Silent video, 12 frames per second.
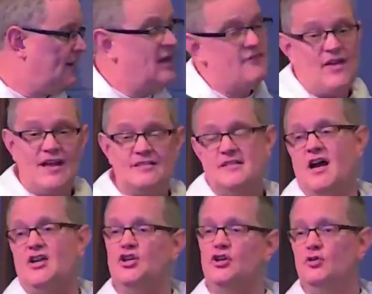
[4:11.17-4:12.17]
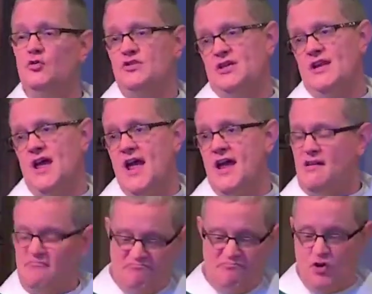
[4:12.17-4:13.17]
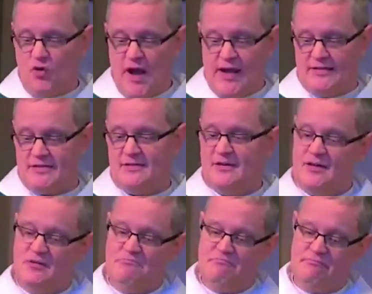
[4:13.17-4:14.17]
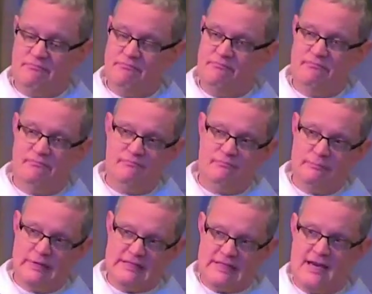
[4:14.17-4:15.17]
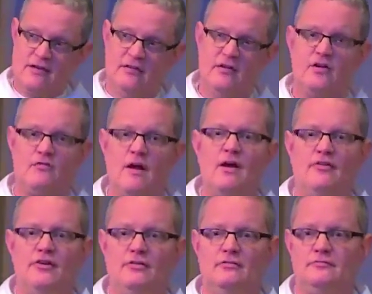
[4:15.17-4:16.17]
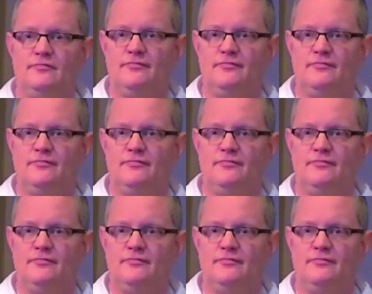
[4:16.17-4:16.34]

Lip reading: And if that's not you today, great. But take a look around you,